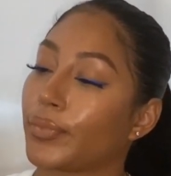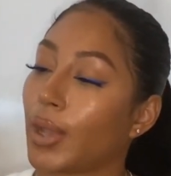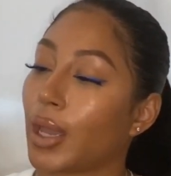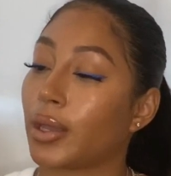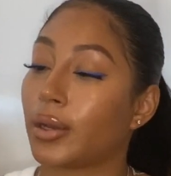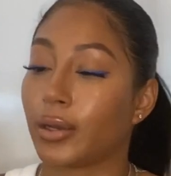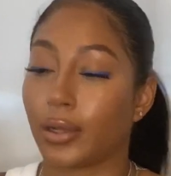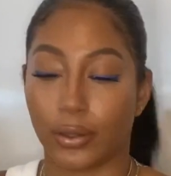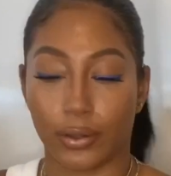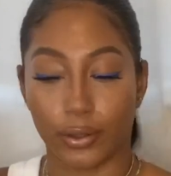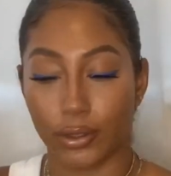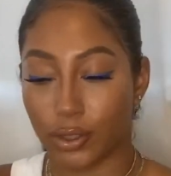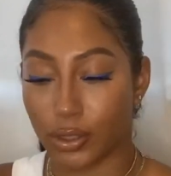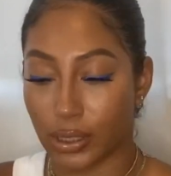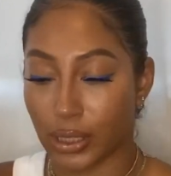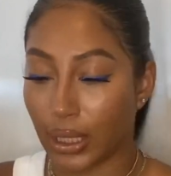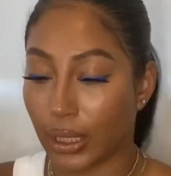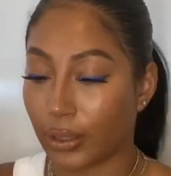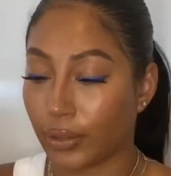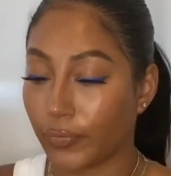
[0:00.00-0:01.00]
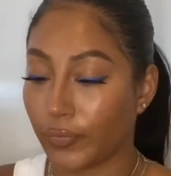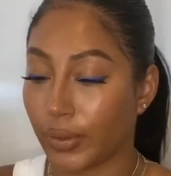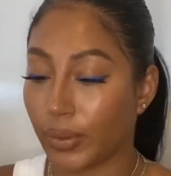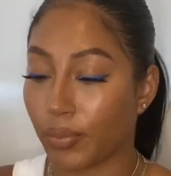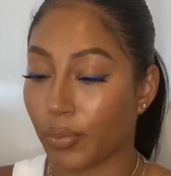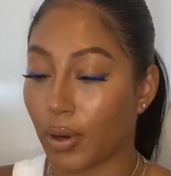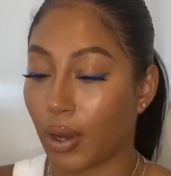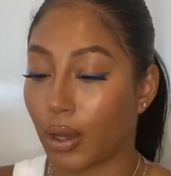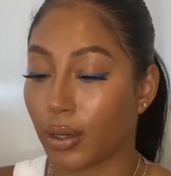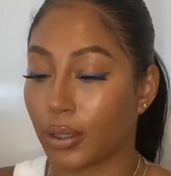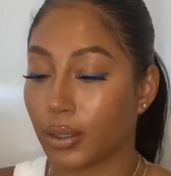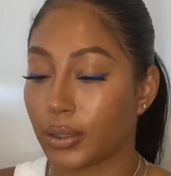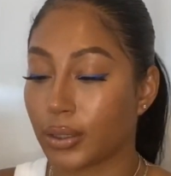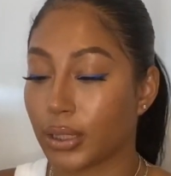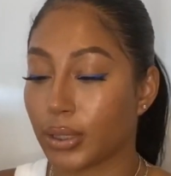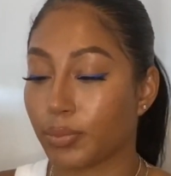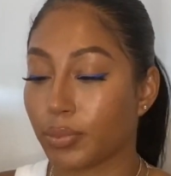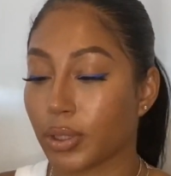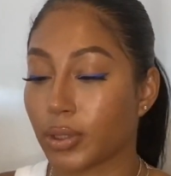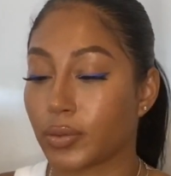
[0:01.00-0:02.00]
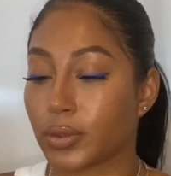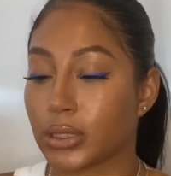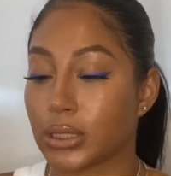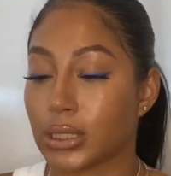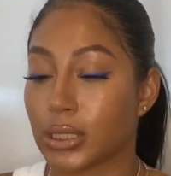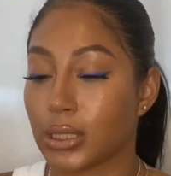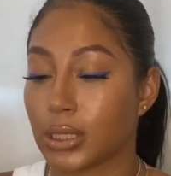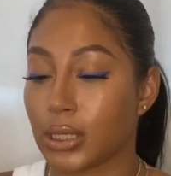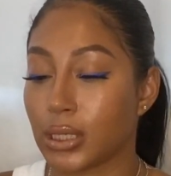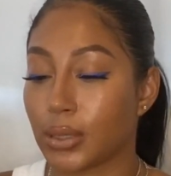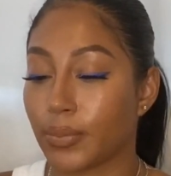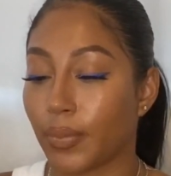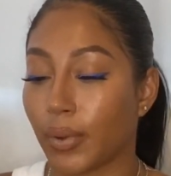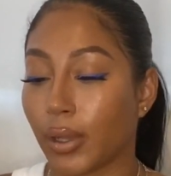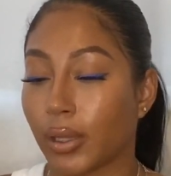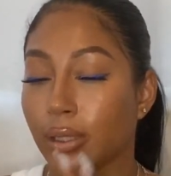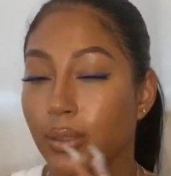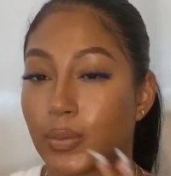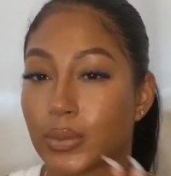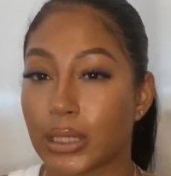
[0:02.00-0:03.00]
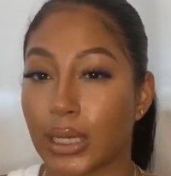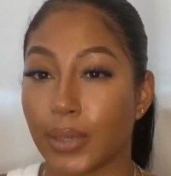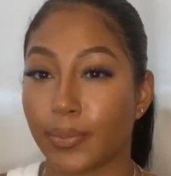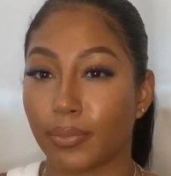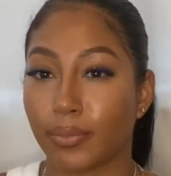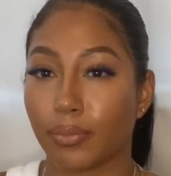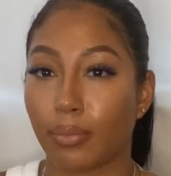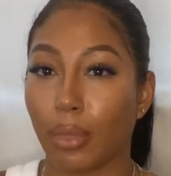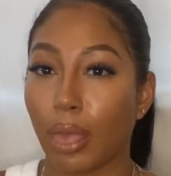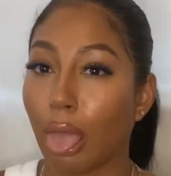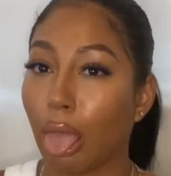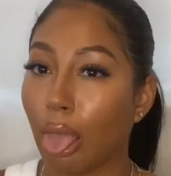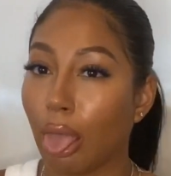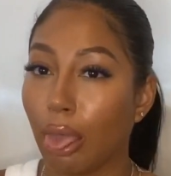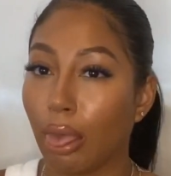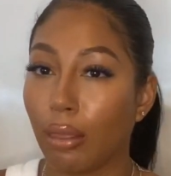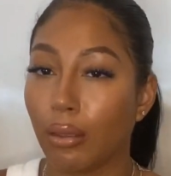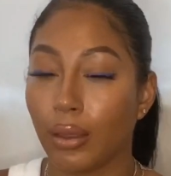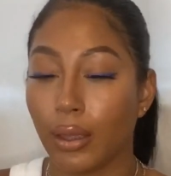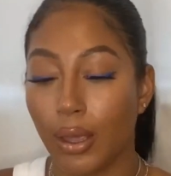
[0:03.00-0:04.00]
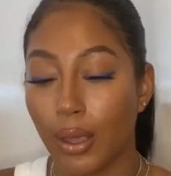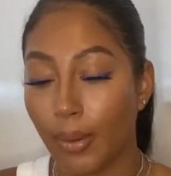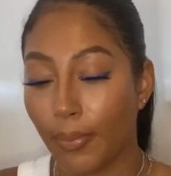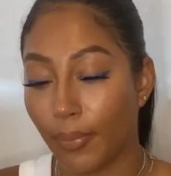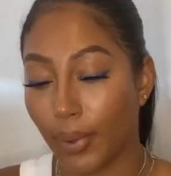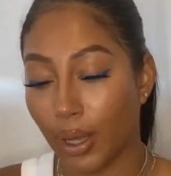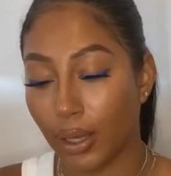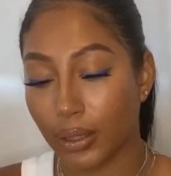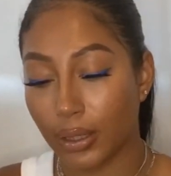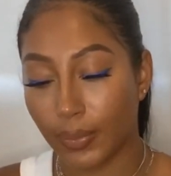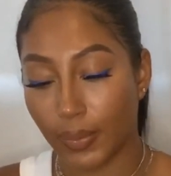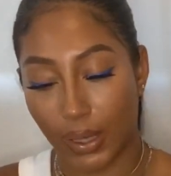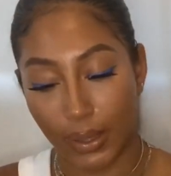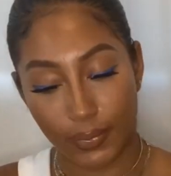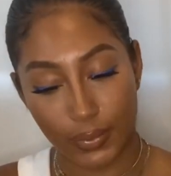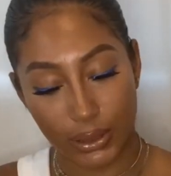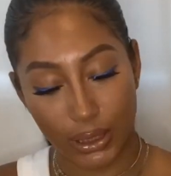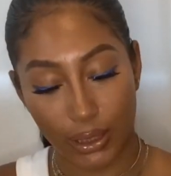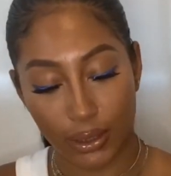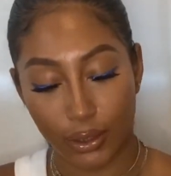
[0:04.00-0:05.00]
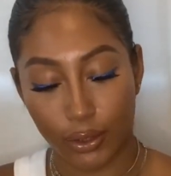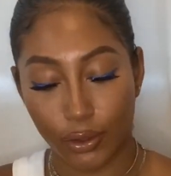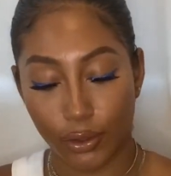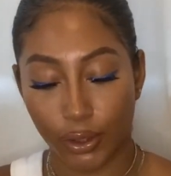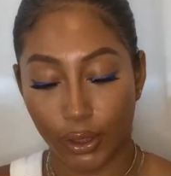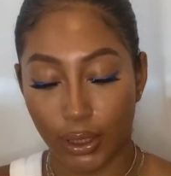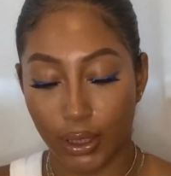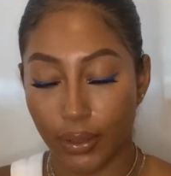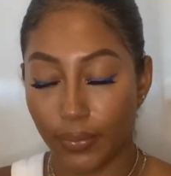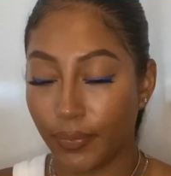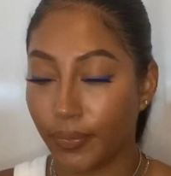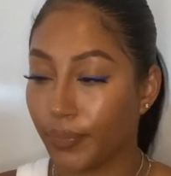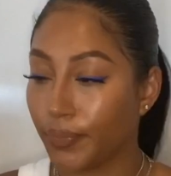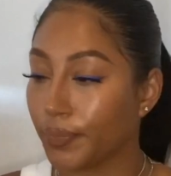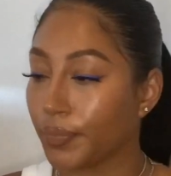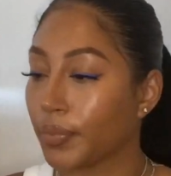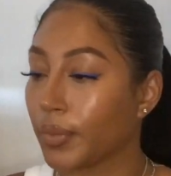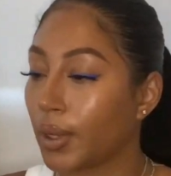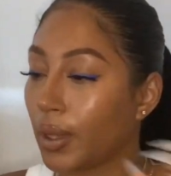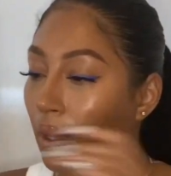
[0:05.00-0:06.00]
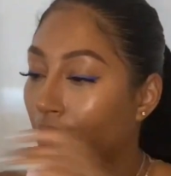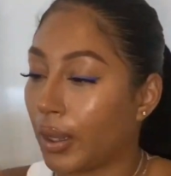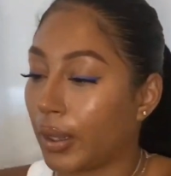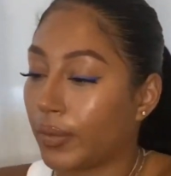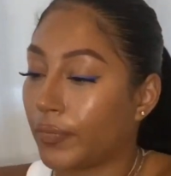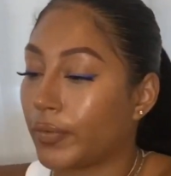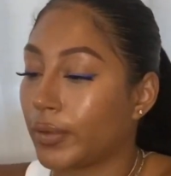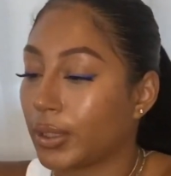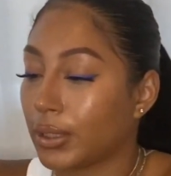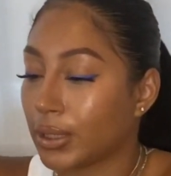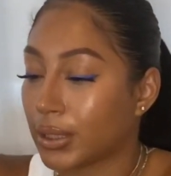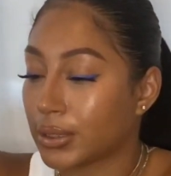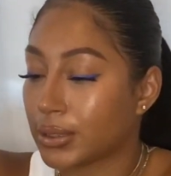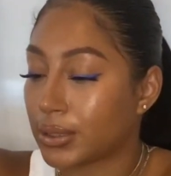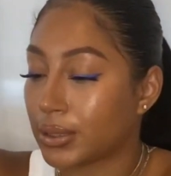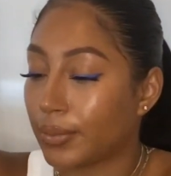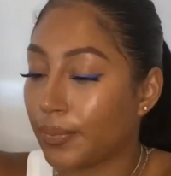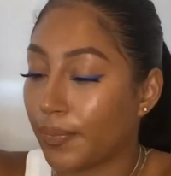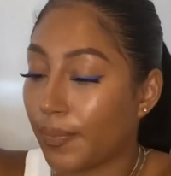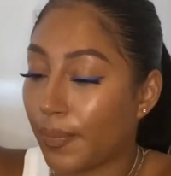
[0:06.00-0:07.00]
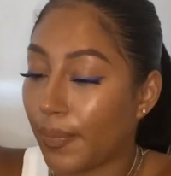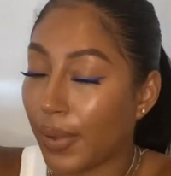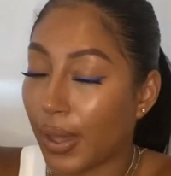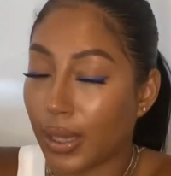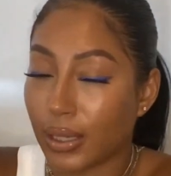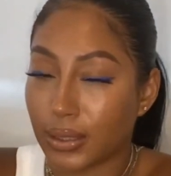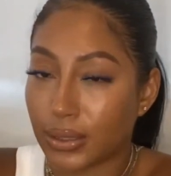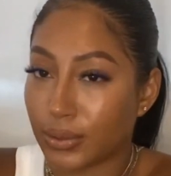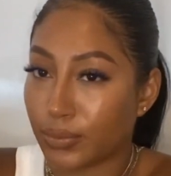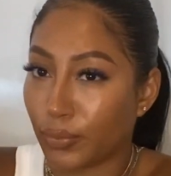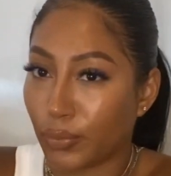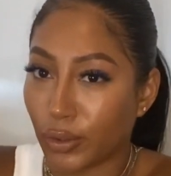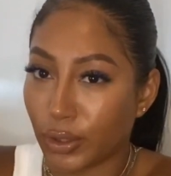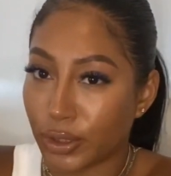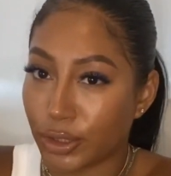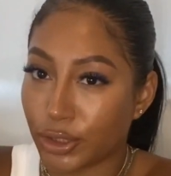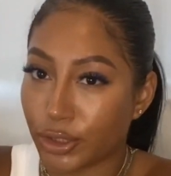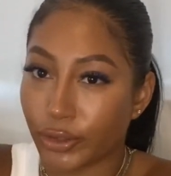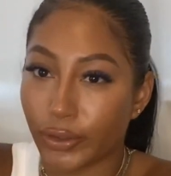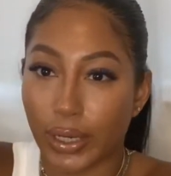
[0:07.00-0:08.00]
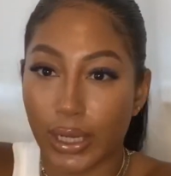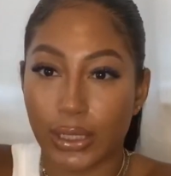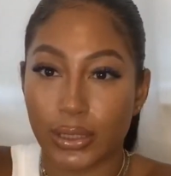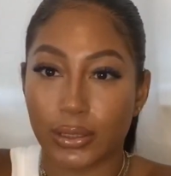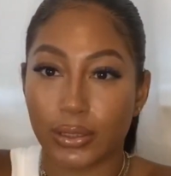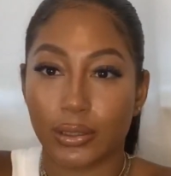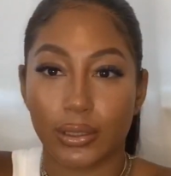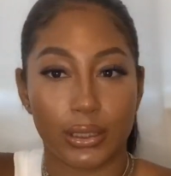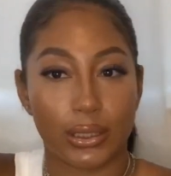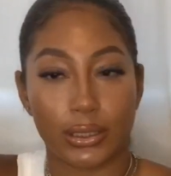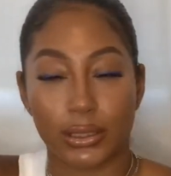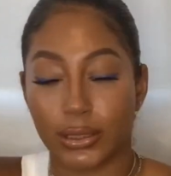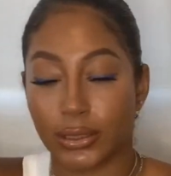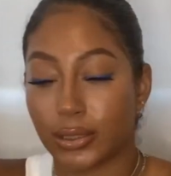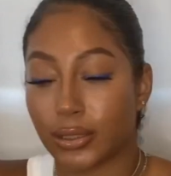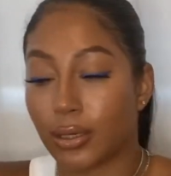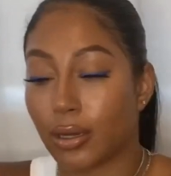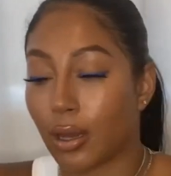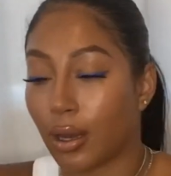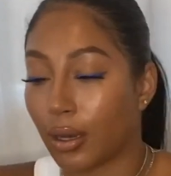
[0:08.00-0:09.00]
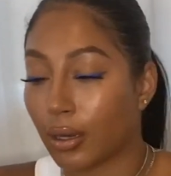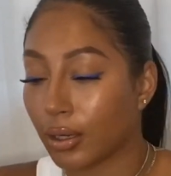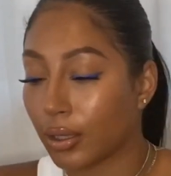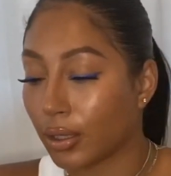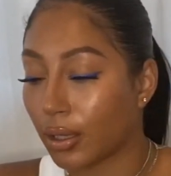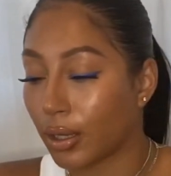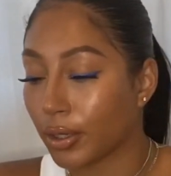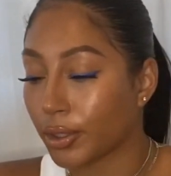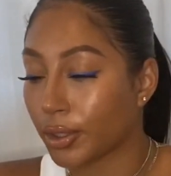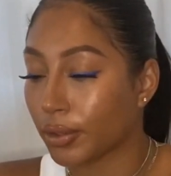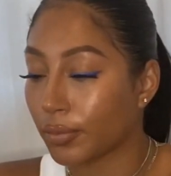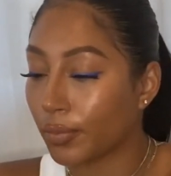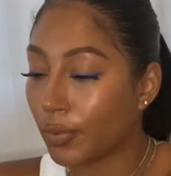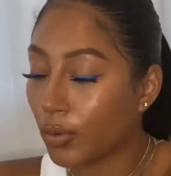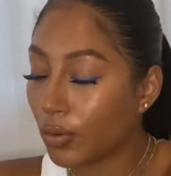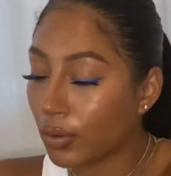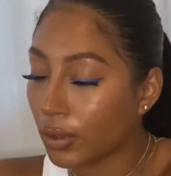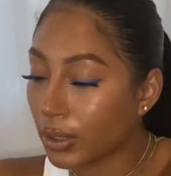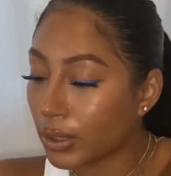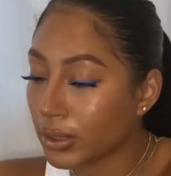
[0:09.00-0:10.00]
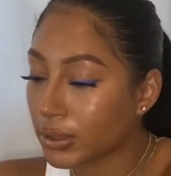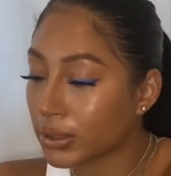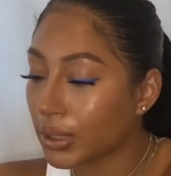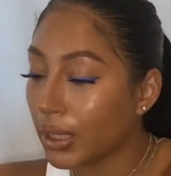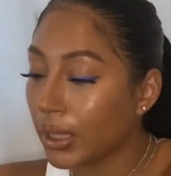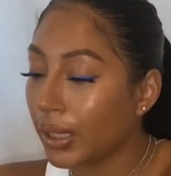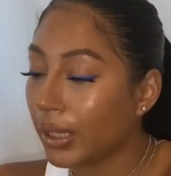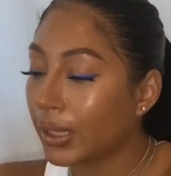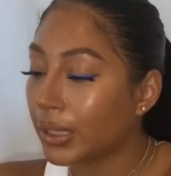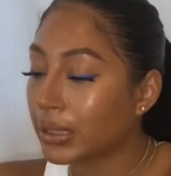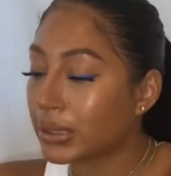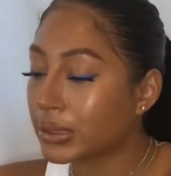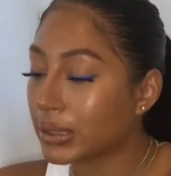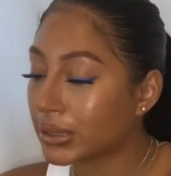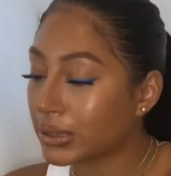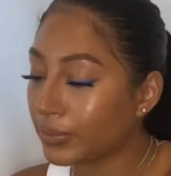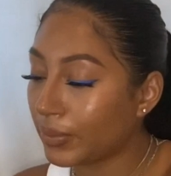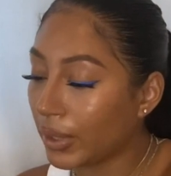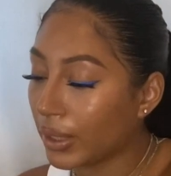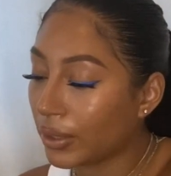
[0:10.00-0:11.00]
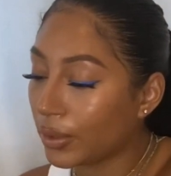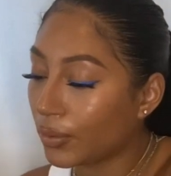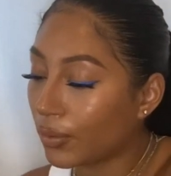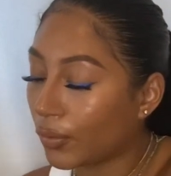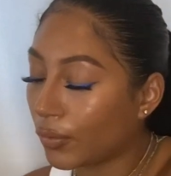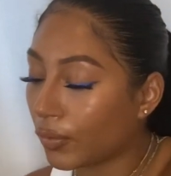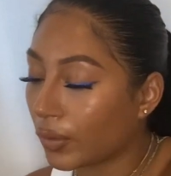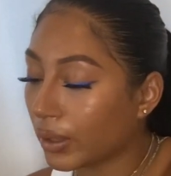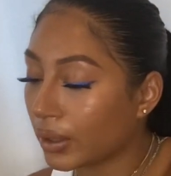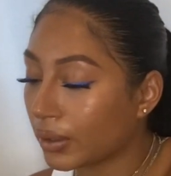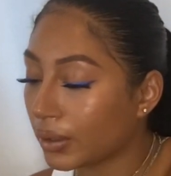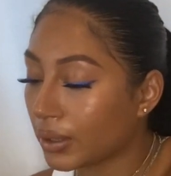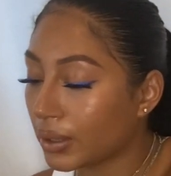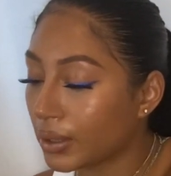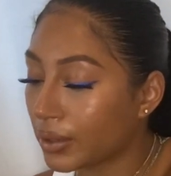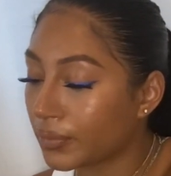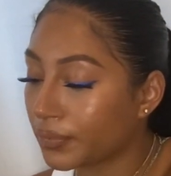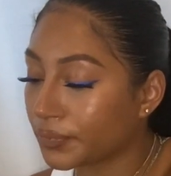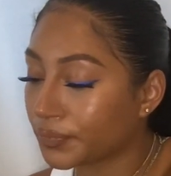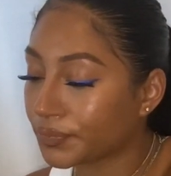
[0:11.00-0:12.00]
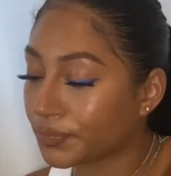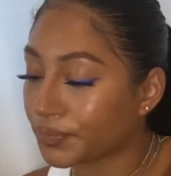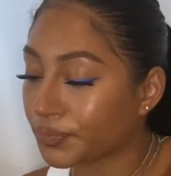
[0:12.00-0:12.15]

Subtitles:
Another Drunk Elephant product, the Protini Polypeptide Cream. I feel like that's the best moisturizer. It does not clog your pores. It doesn't make you oily.